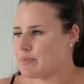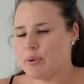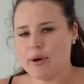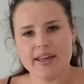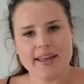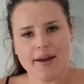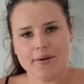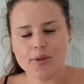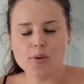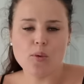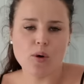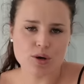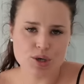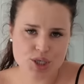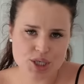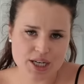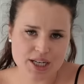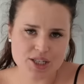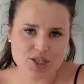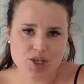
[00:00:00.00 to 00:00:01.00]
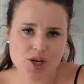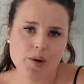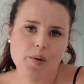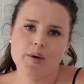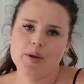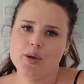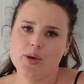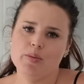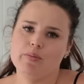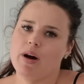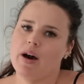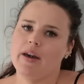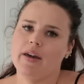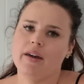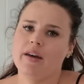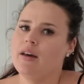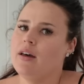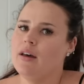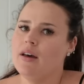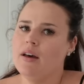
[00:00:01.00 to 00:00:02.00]
putting out the washing and showing you
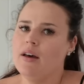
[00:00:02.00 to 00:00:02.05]
my